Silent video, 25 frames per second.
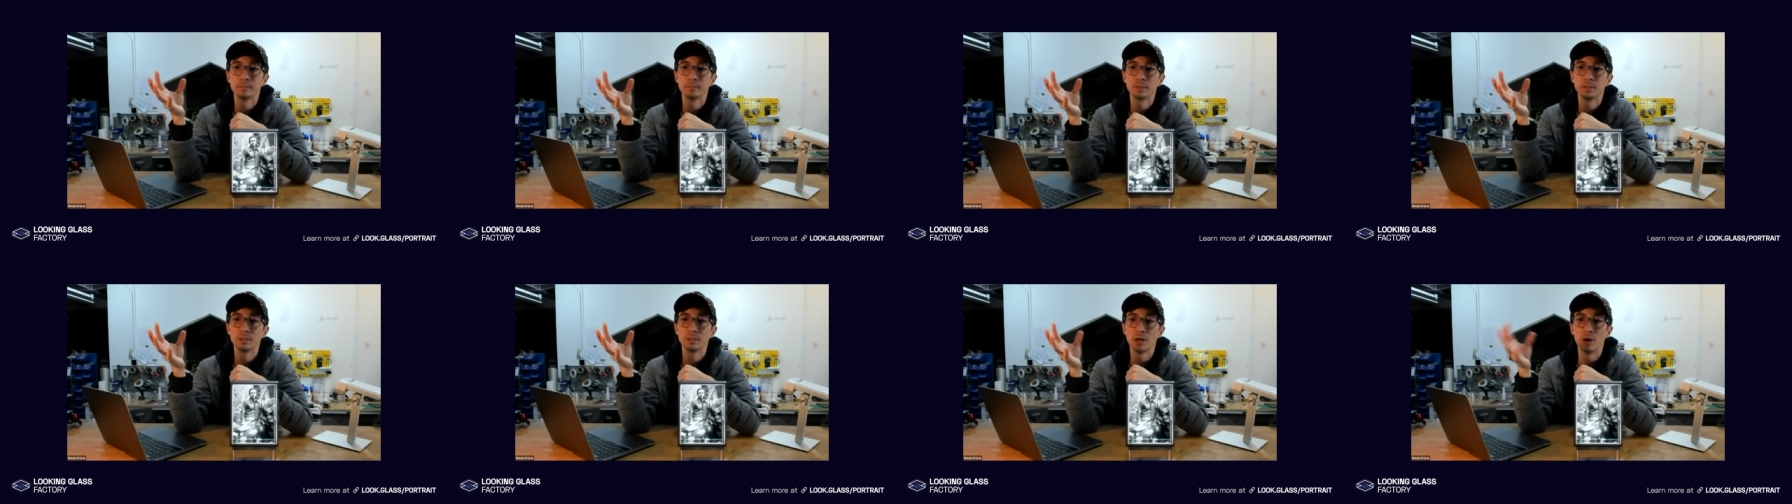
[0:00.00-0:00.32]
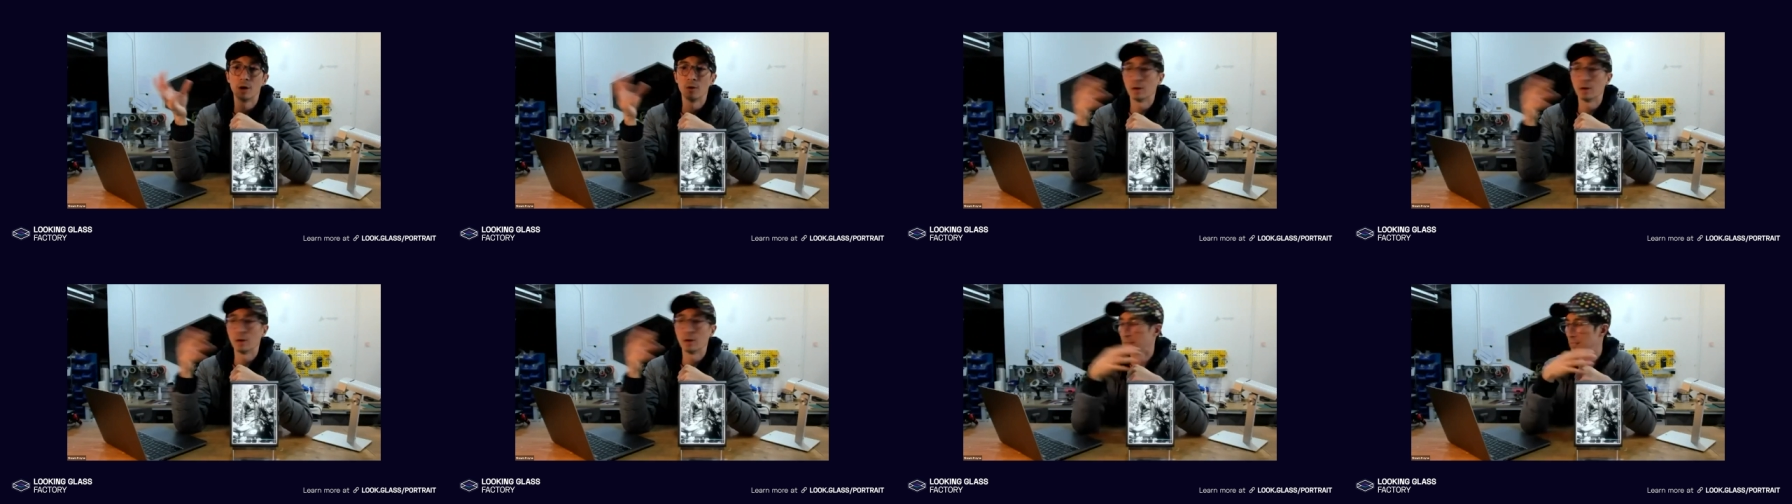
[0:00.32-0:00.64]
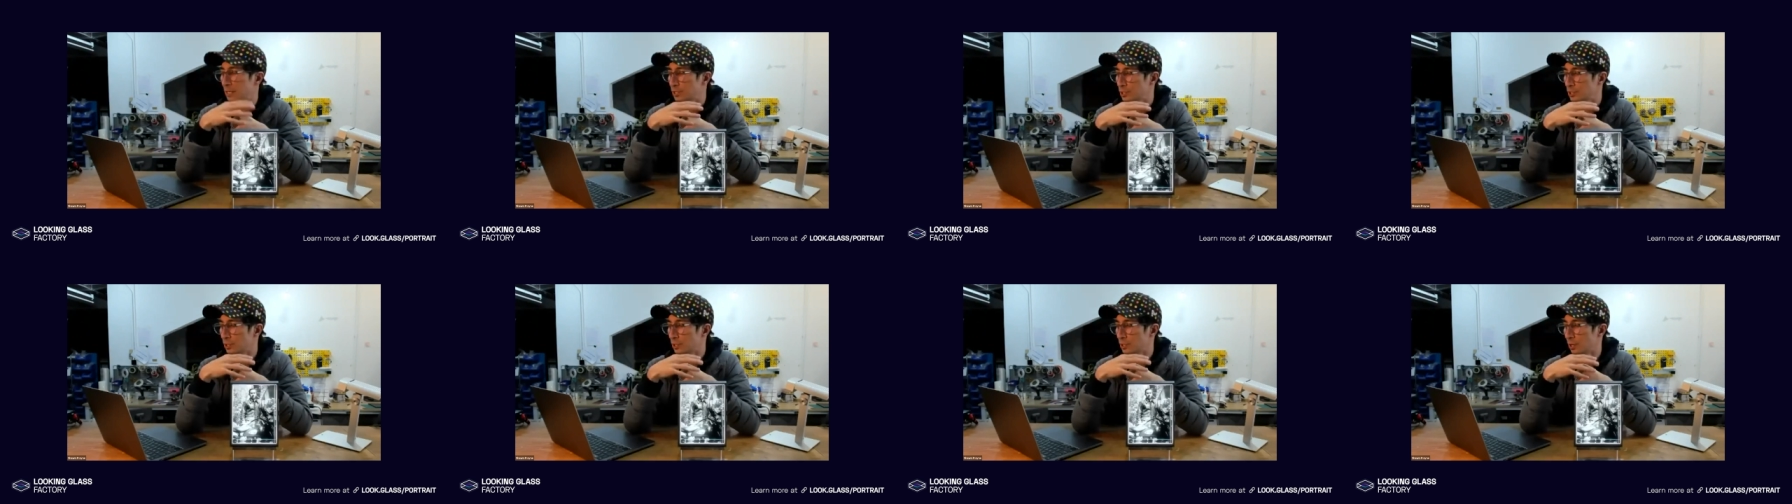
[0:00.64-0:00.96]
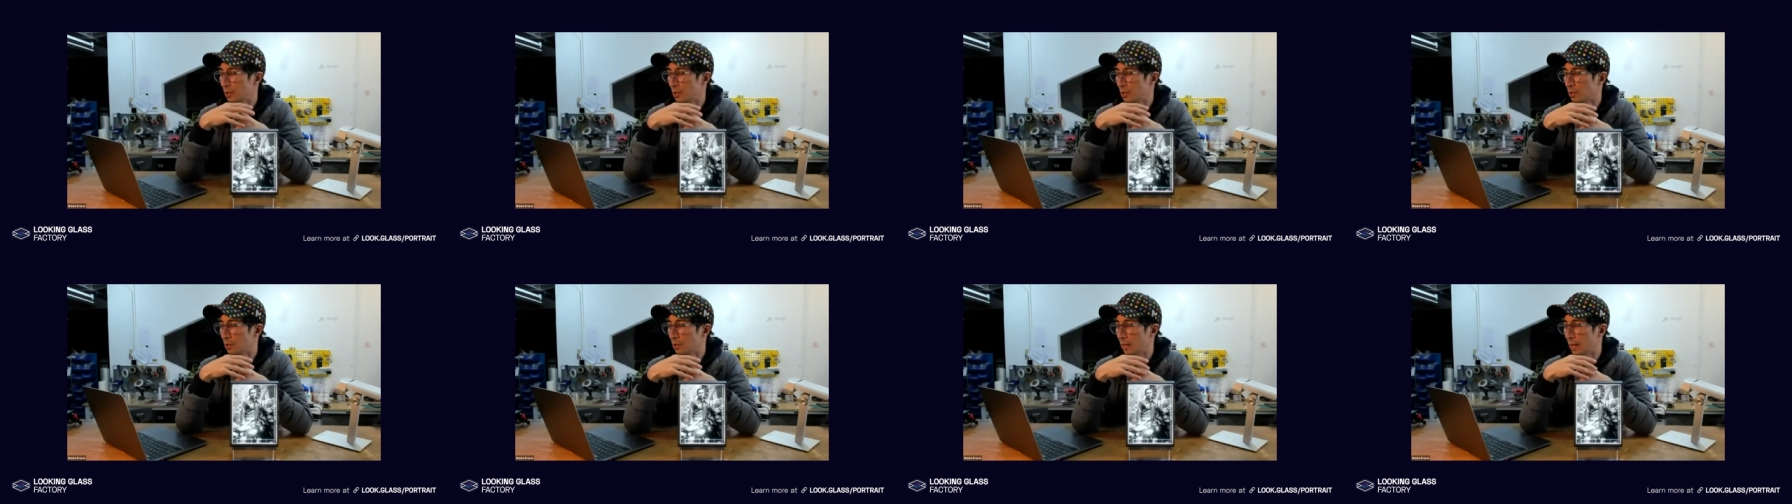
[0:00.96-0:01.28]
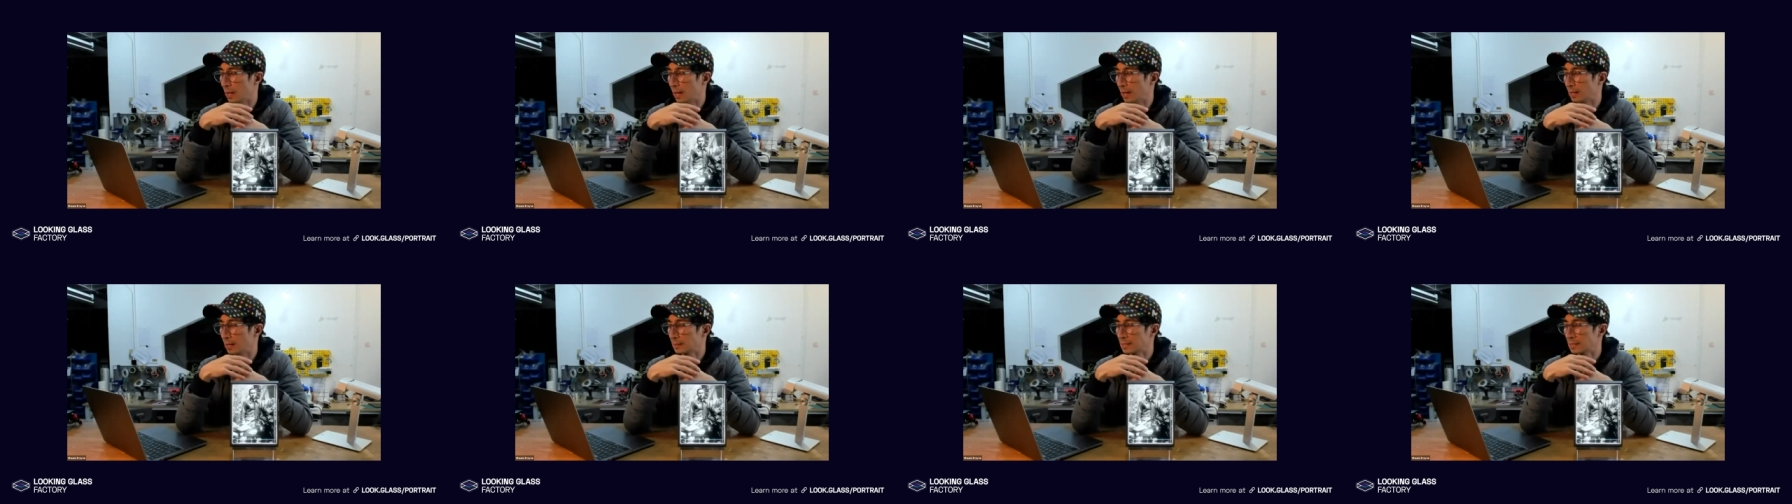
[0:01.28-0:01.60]
you know, additional
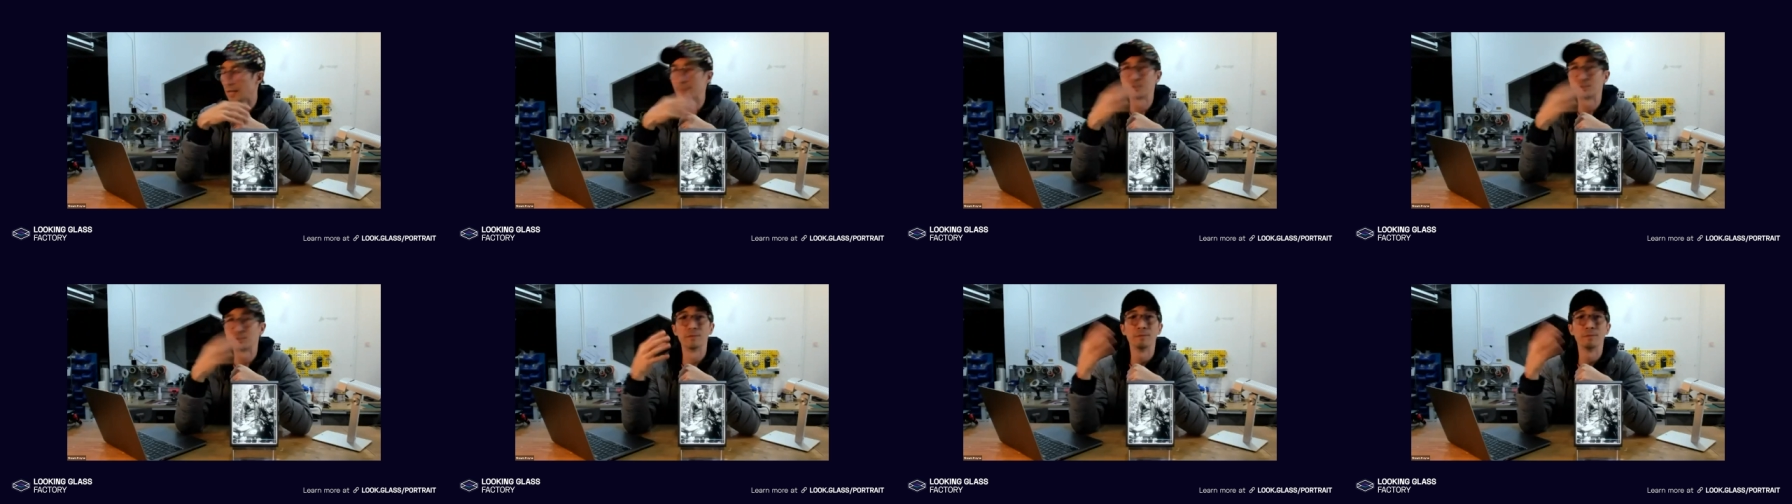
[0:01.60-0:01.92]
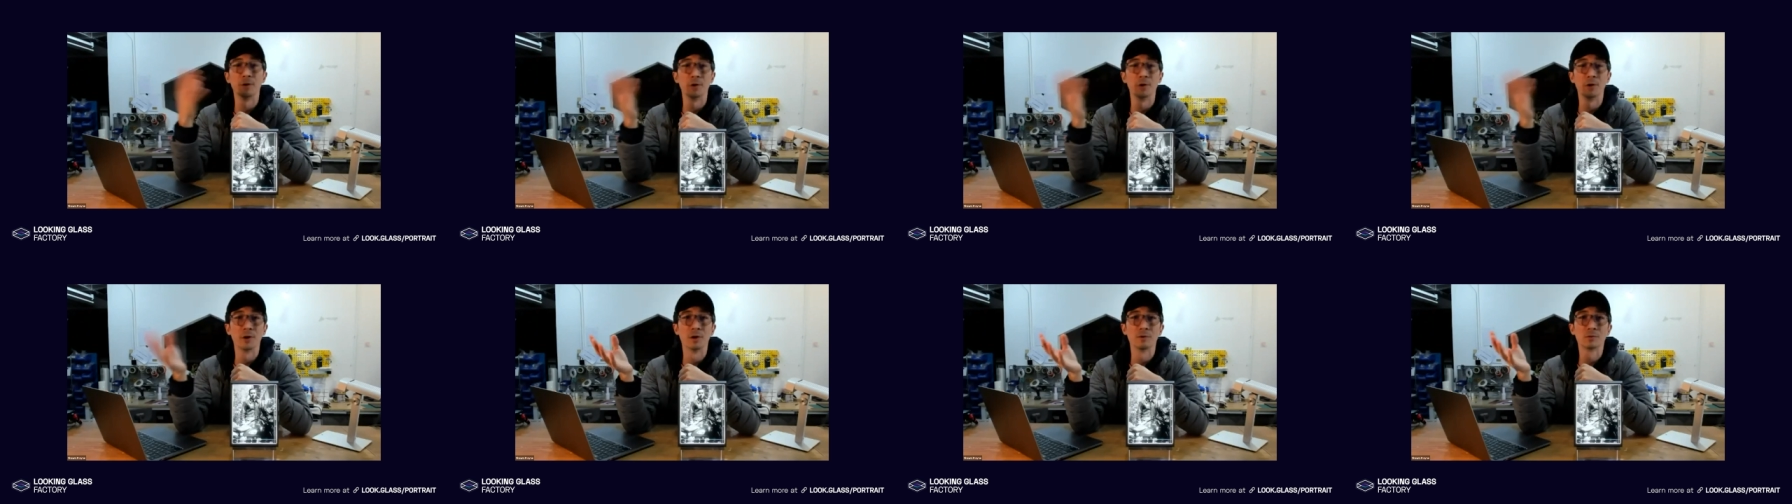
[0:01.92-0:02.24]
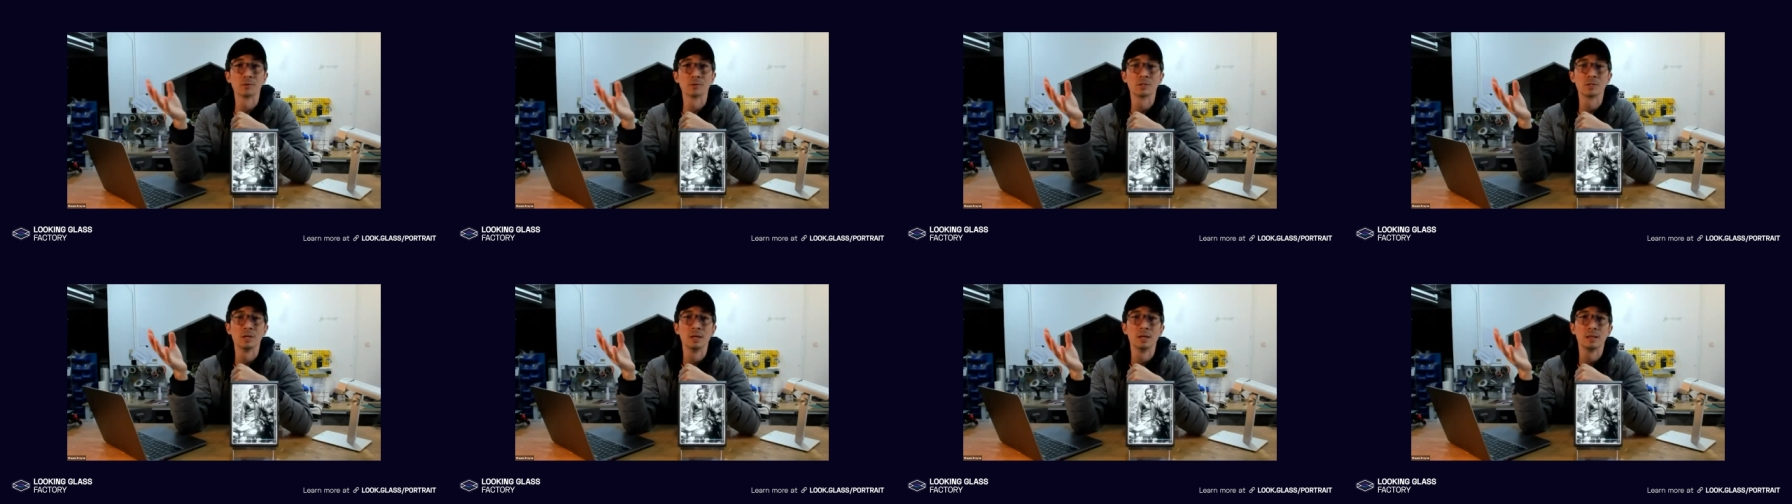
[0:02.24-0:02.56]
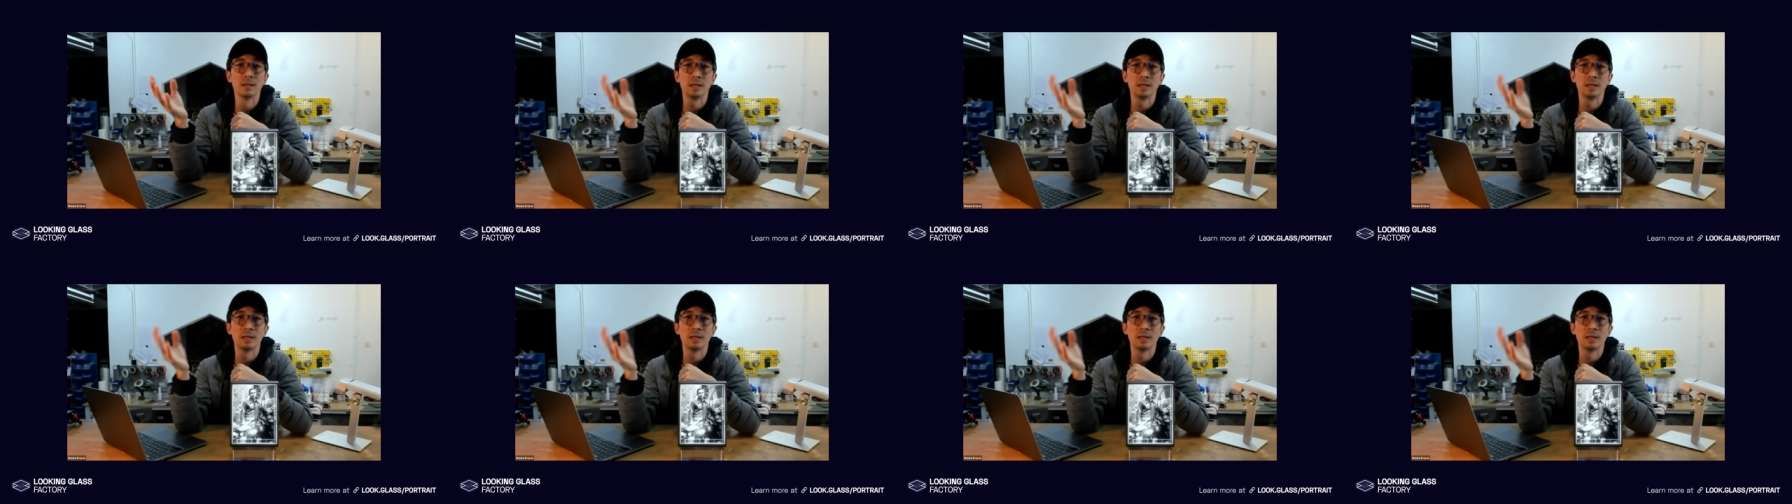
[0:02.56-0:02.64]
uh, types of photos